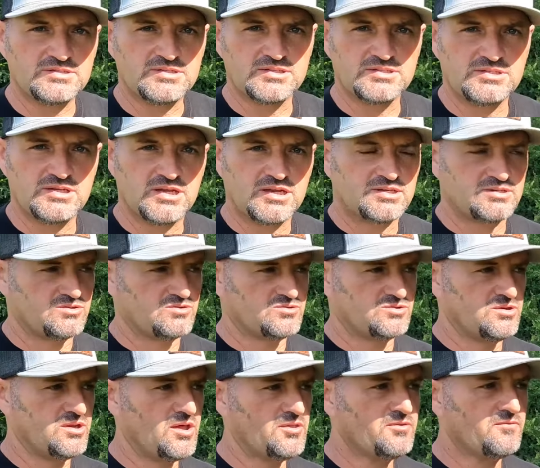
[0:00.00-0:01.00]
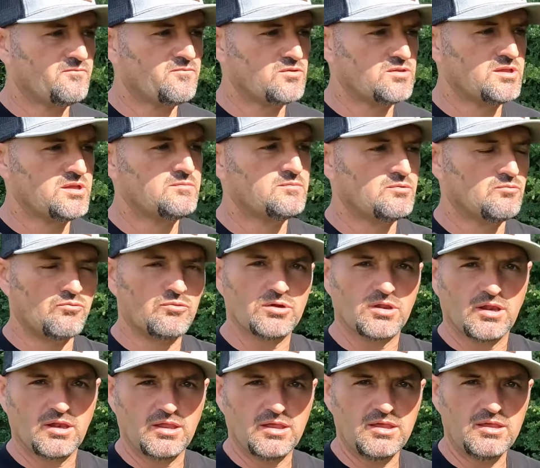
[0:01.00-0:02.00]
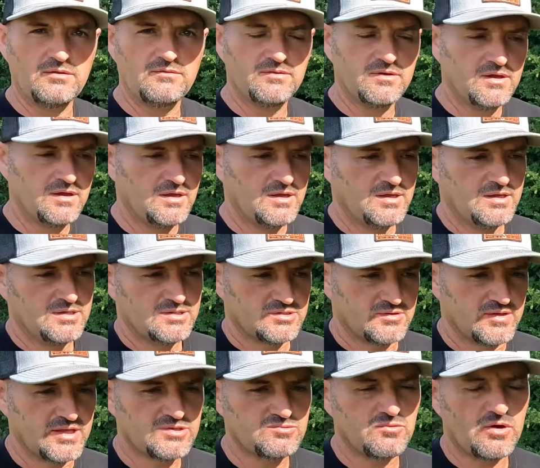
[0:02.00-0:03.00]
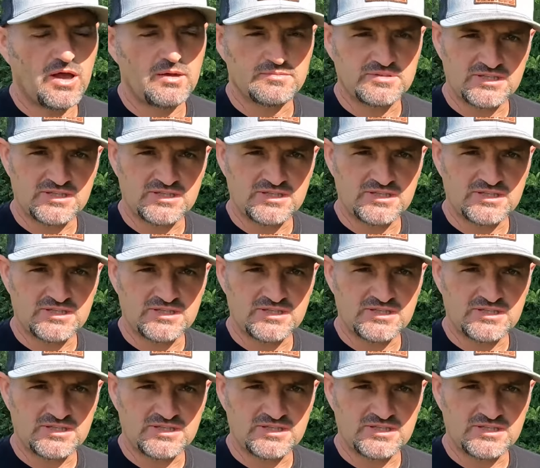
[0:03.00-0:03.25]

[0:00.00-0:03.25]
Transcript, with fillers: just yet because there's nothing for them to wanna leave. So that's why I'm